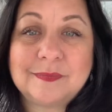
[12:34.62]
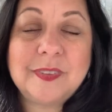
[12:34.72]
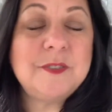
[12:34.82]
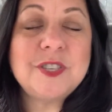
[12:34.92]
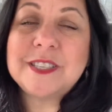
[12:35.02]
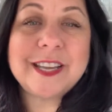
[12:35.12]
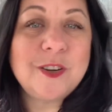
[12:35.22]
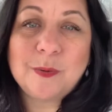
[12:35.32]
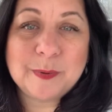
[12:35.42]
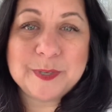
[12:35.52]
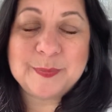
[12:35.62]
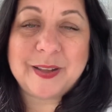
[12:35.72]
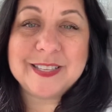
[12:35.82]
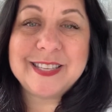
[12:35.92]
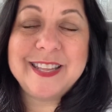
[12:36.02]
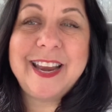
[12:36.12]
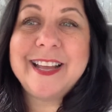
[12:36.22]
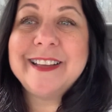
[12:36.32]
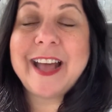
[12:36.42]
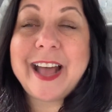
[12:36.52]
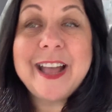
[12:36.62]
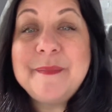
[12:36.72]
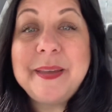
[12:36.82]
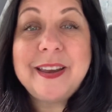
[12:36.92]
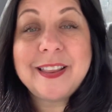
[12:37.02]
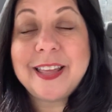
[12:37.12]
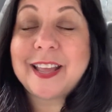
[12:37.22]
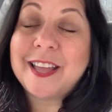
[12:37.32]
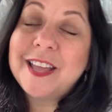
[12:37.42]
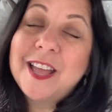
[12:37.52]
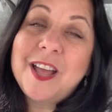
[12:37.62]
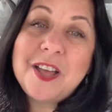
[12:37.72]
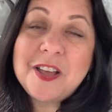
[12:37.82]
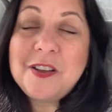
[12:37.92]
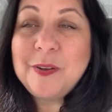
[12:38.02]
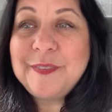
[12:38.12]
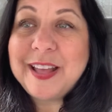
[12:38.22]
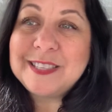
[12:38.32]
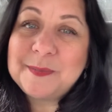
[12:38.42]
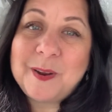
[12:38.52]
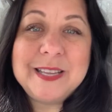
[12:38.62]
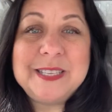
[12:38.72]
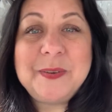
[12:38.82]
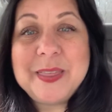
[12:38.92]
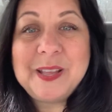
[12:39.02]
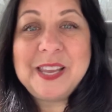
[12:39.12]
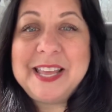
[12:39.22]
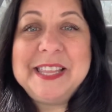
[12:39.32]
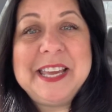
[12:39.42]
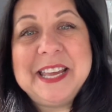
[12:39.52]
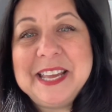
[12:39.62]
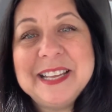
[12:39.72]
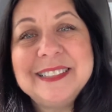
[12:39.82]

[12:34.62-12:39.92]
It's just like a normal response. And then I, I made it like a, oh, we've had some crazy weather lately.